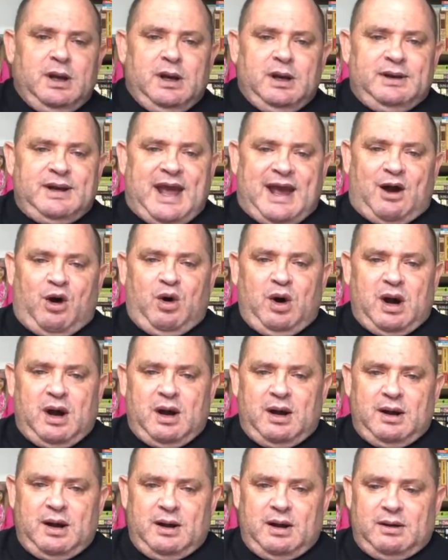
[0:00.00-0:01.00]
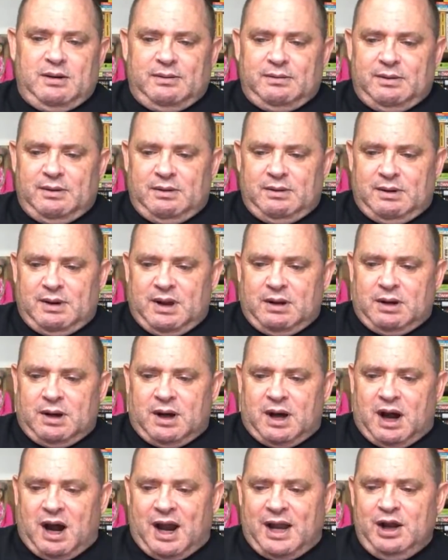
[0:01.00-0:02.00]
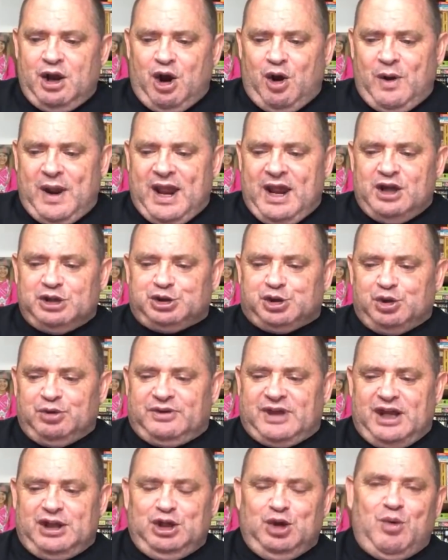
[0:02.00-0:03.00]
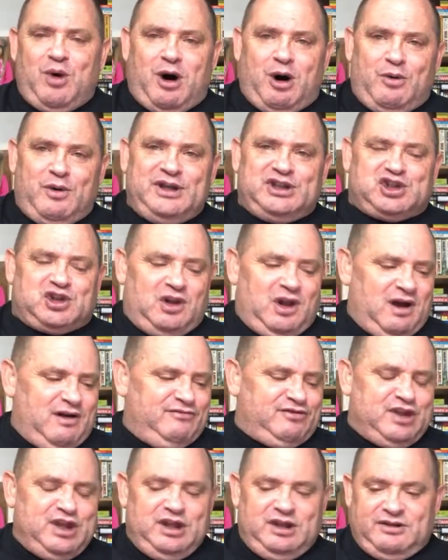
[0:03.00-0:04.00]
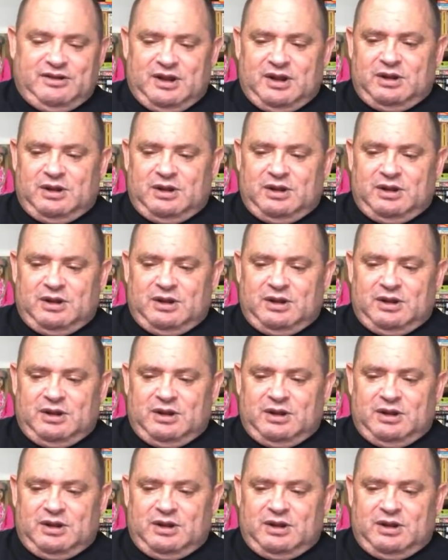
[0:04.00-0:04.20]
Now, I know, Andrew, that you always love the